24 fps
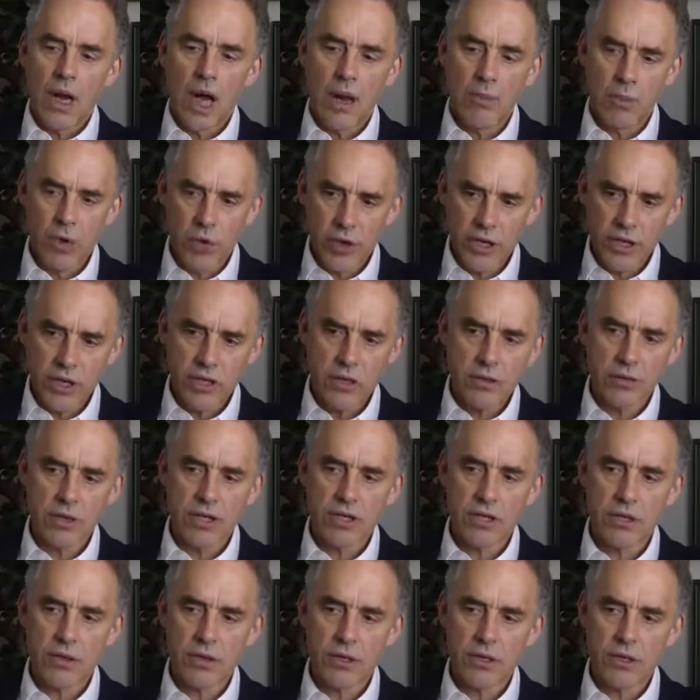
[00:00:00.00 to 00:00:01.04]
I'm going to do a
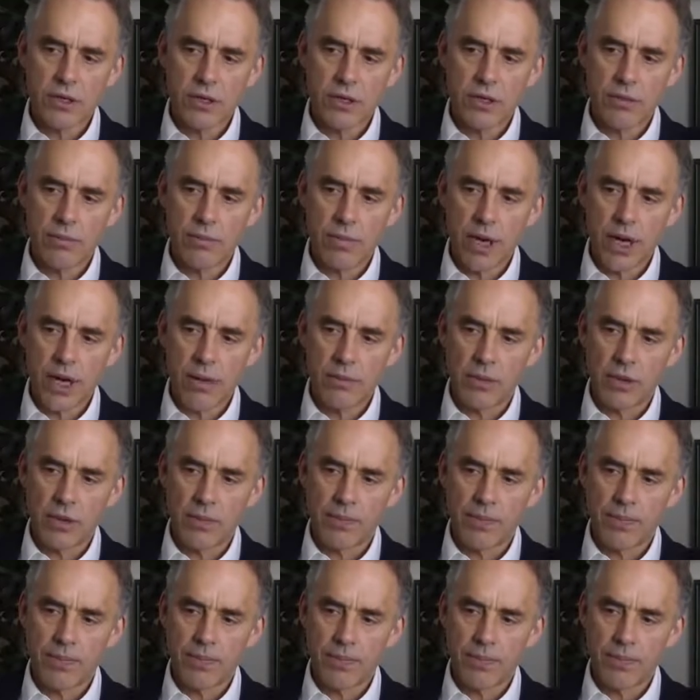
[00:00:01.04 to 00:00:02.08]
series on the Bible